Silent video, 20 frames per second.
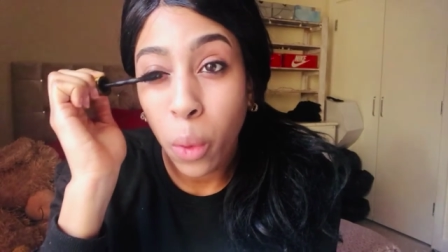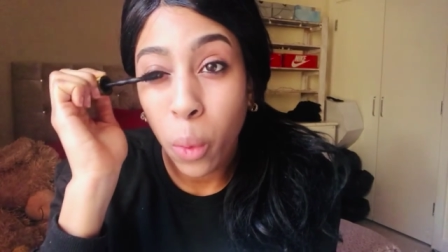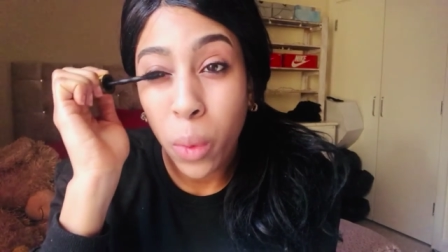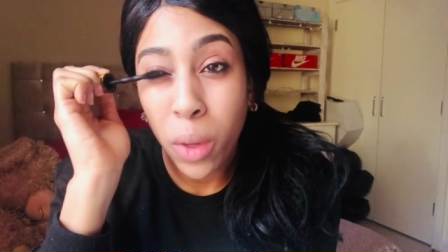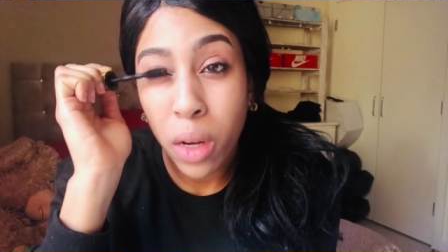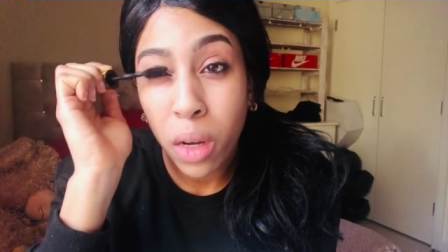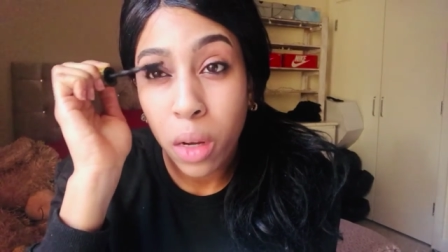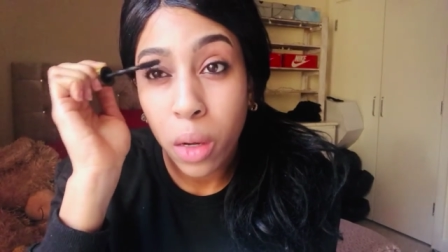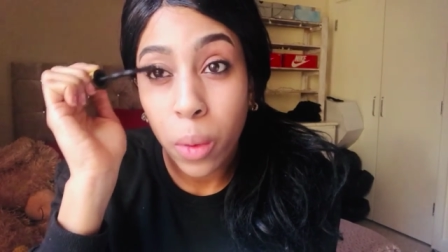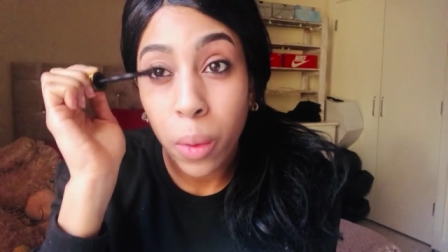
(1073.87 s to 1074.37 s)

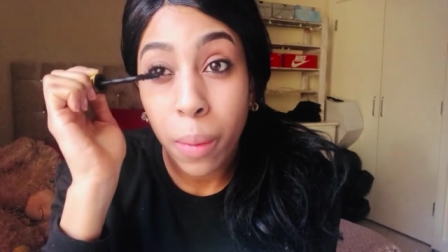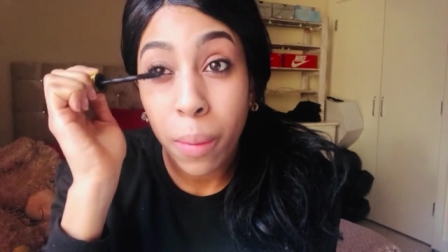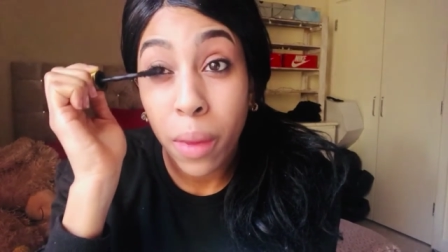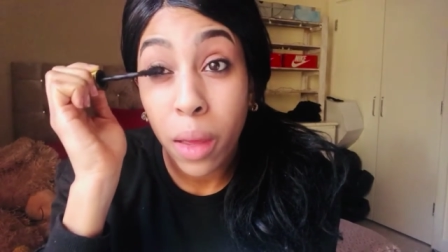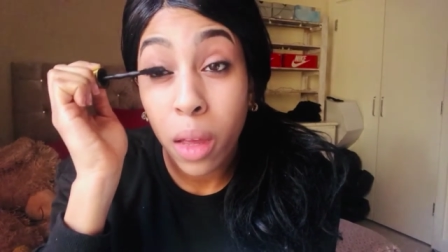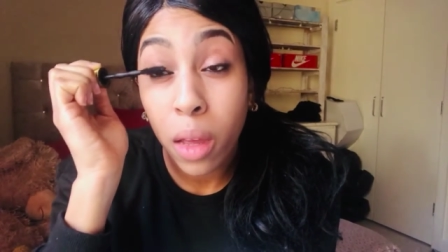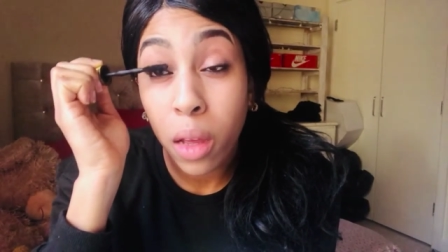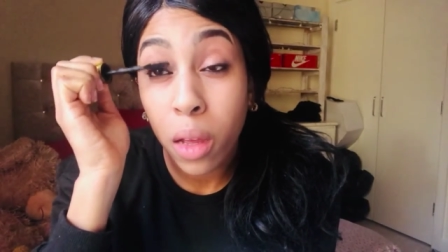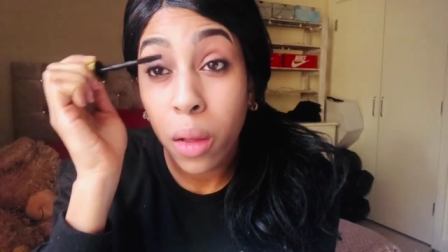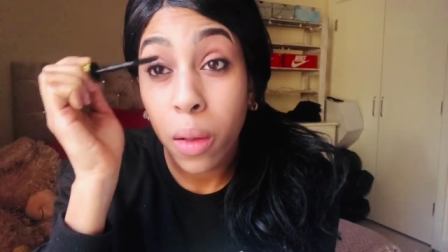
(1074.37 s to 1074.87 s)
window a
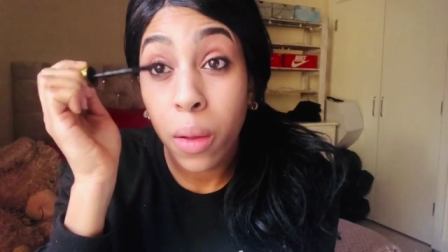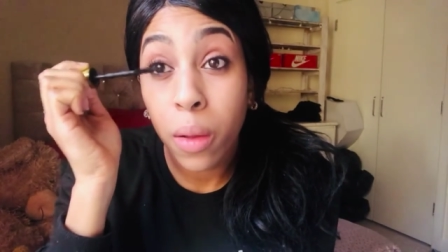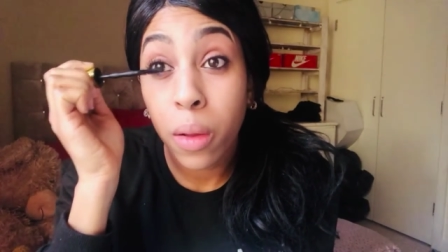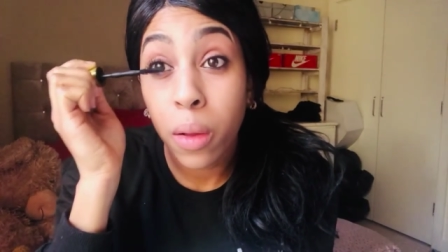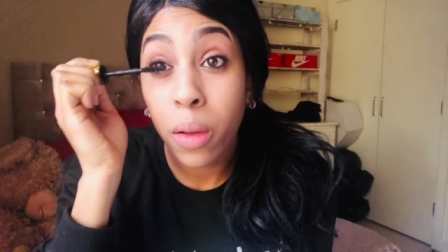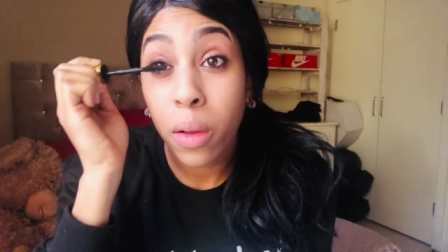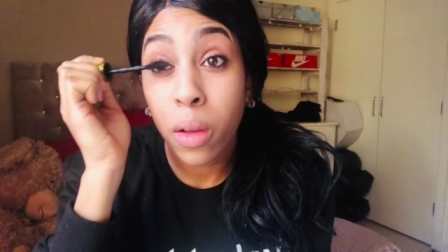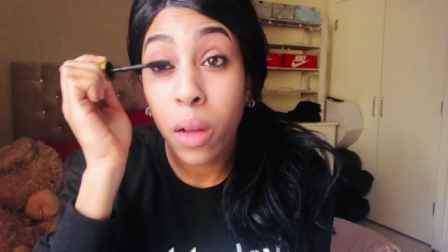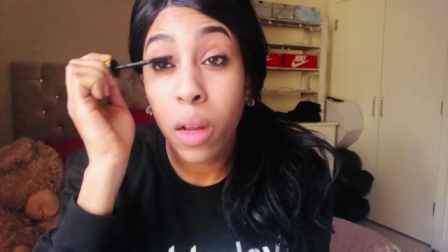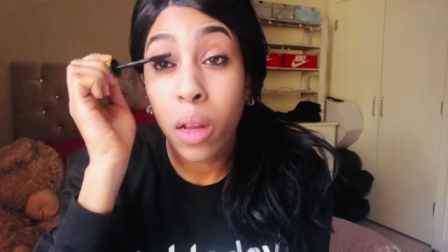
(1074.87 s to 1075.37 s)
bit
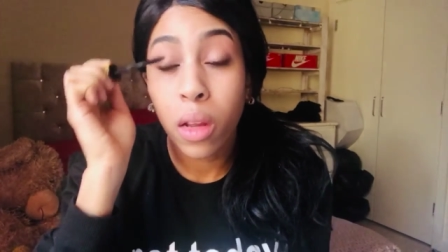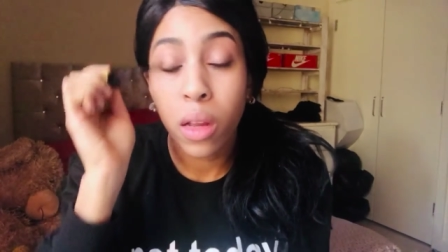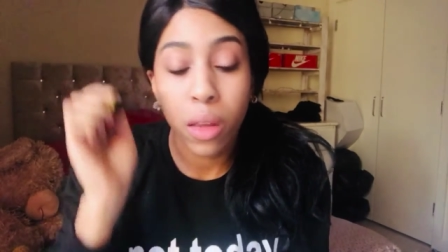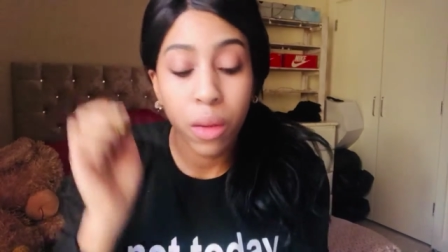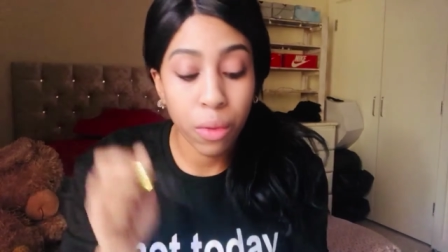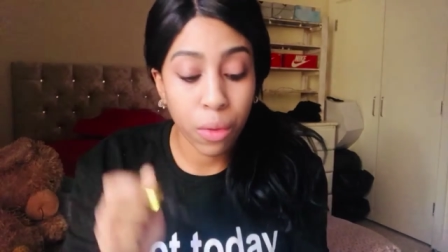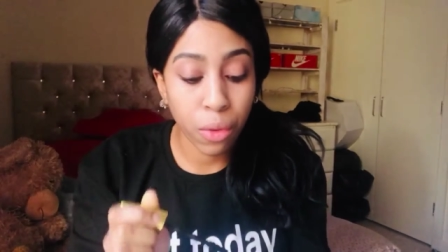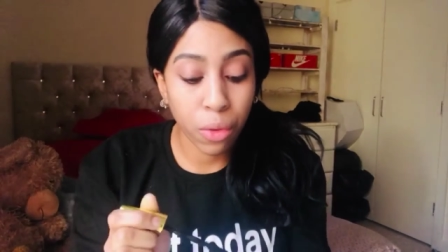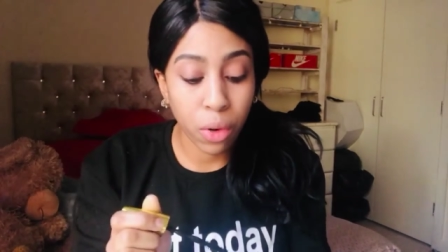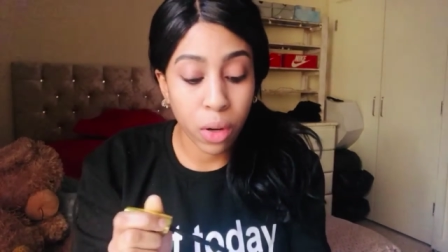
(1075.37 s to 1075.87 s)

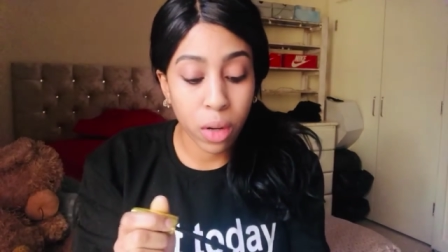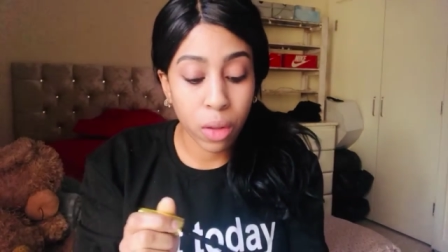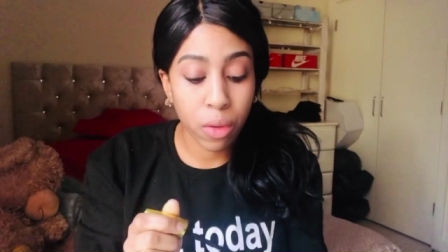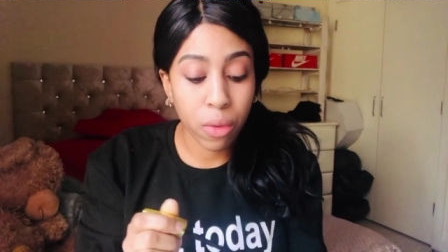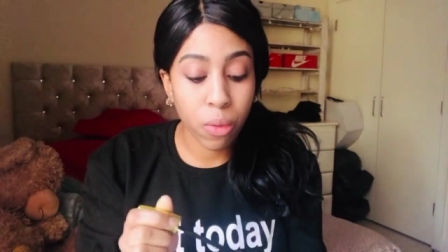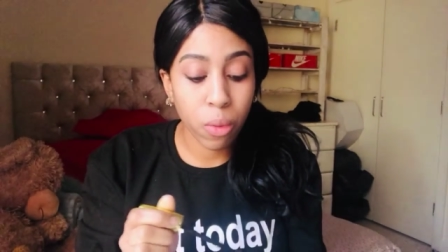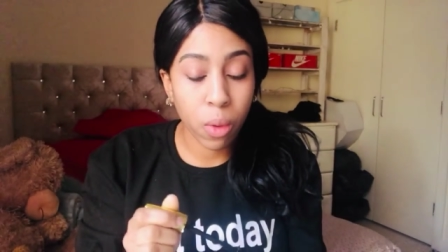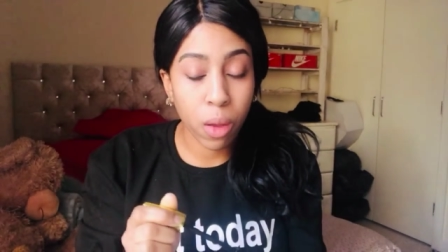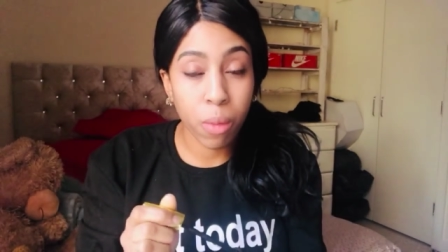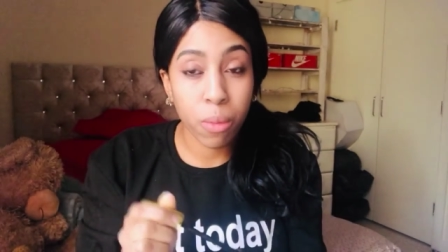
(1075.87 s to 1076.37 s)
in front
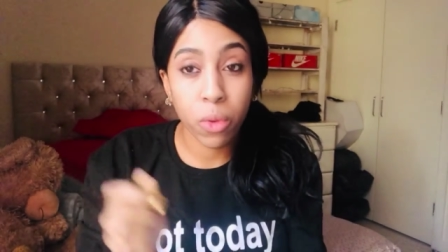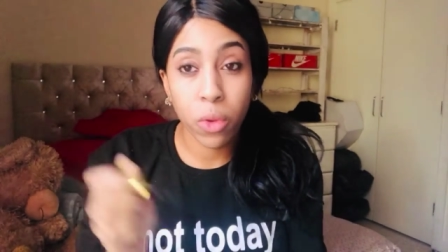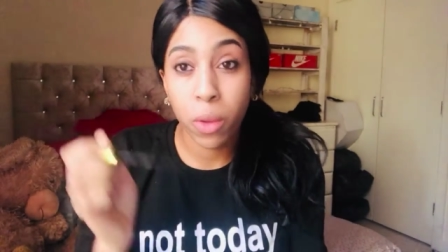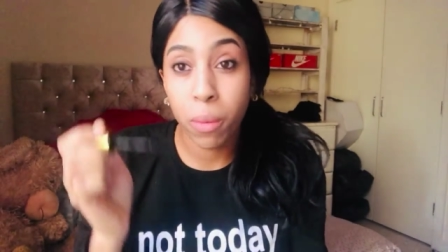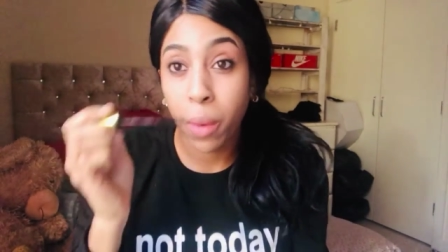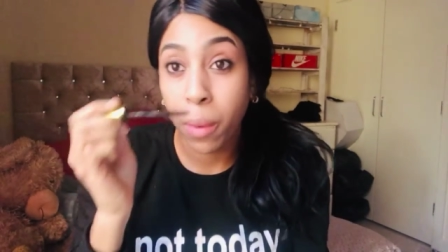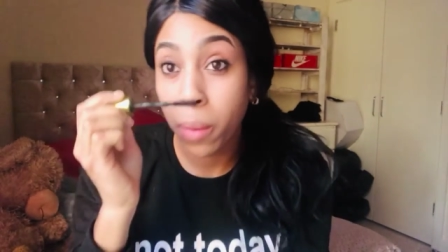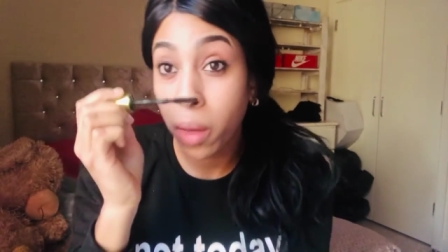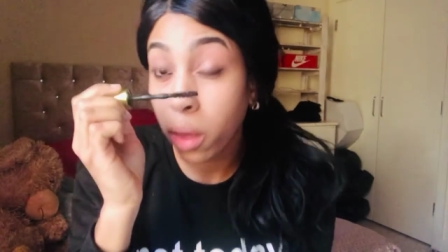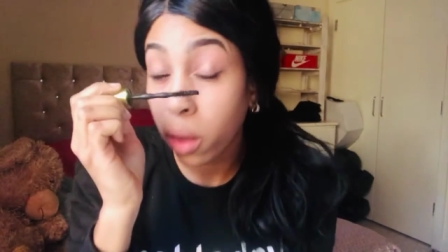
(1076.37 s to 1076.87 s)
of where I'm doing
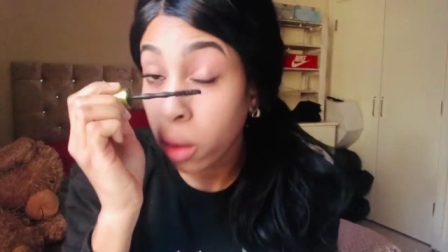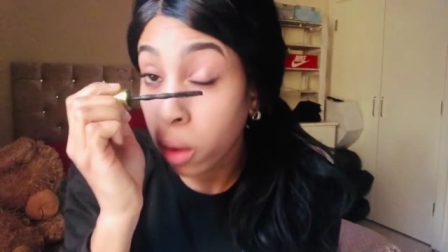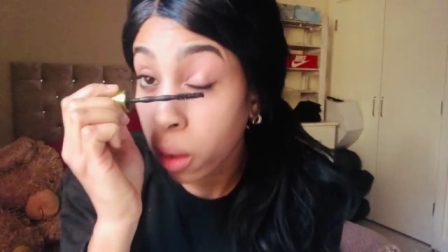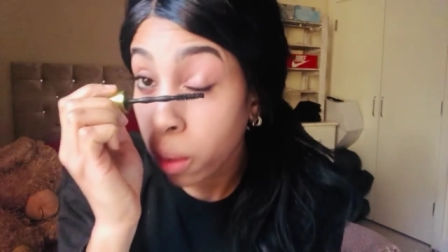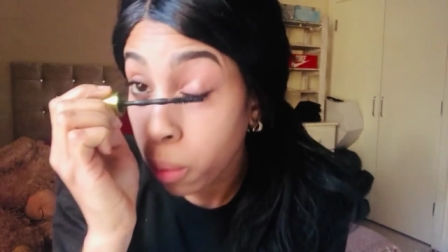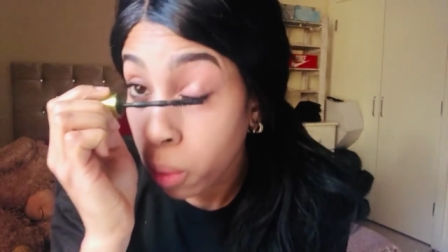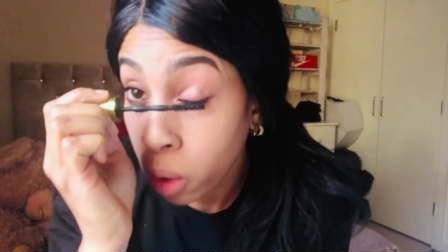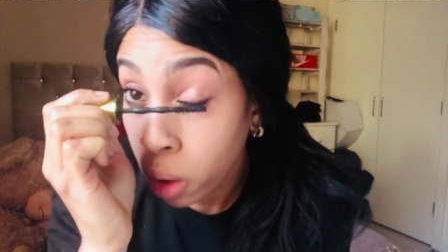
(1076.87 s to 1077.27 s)
my makeup.